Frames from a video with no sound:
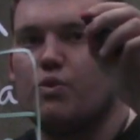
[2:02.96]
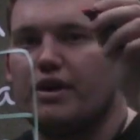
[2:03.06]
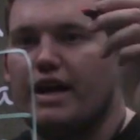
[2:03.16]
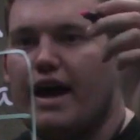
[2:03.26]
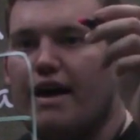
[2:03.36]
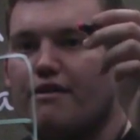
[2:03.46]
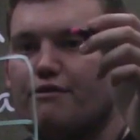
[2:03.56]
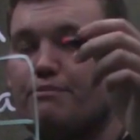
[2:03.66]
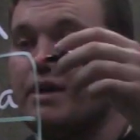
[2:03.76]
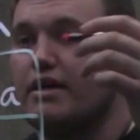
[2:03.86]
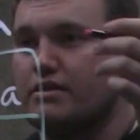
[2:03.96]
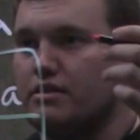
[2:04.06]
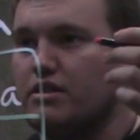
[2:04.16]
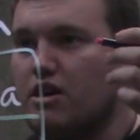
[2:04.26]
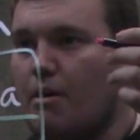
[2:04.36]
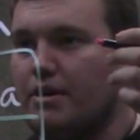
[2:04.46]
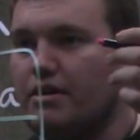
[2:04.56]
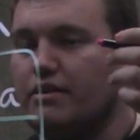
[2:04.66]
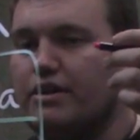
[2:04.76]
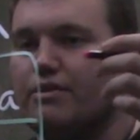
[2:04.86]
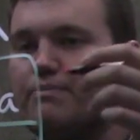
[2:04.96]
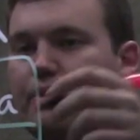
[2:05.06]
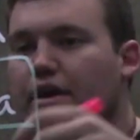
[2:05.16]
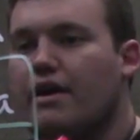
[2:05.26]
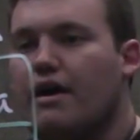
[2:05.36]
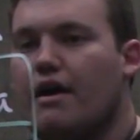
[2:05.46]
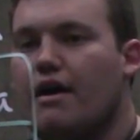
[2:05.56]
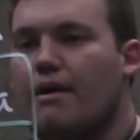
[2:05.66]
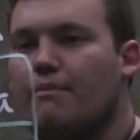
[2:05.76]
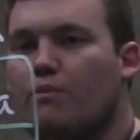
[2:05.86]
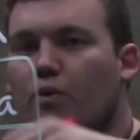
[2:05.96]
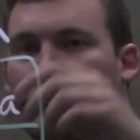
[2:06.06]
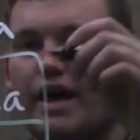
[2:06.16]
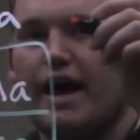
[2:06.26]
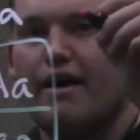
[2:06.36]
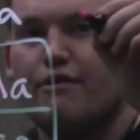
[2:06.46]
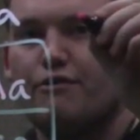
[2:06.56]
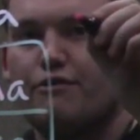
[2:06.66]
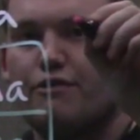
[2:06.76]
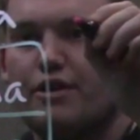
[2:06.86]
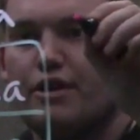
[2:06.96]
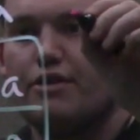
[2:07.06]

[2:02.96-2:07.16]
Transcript: we're gonna have, because it's a dominant allele, um, we're gonna have